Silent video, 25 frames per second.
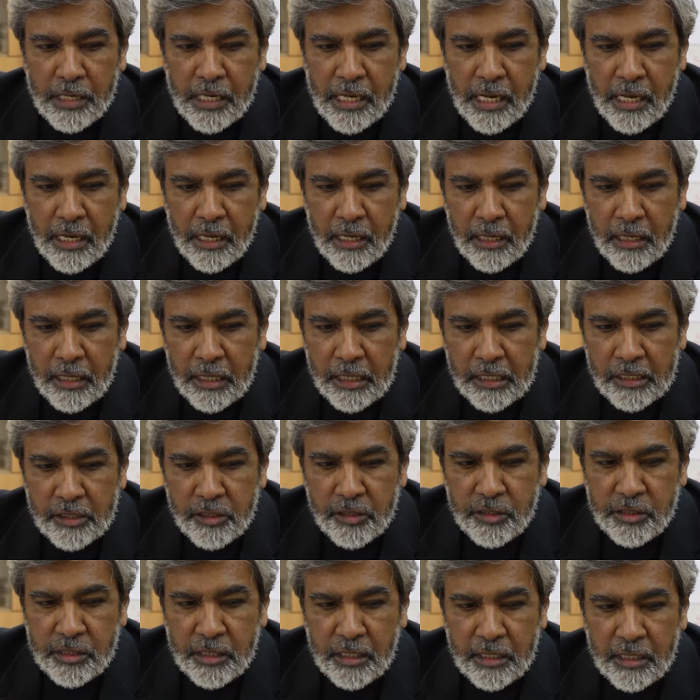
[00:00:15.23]
here
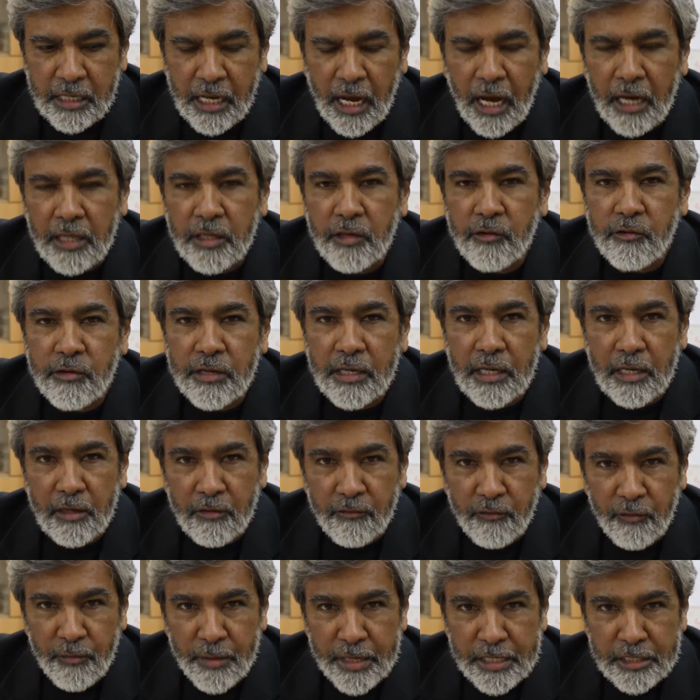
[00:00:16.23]
is gathering
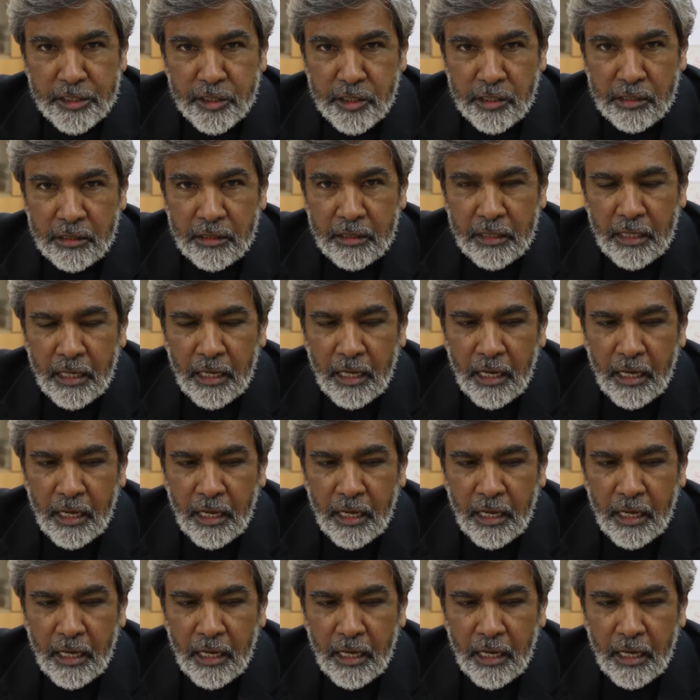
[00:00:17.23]
information